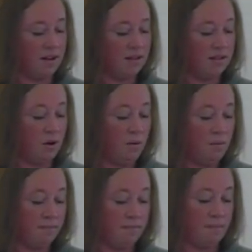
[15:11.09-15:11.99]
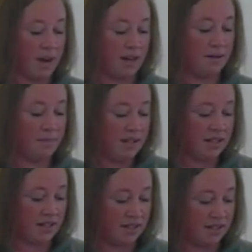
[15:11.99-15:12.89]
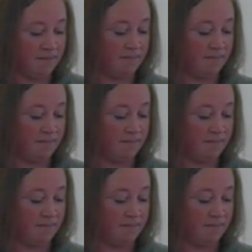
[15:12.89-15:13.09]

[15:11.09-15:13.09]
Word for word: So back to basics.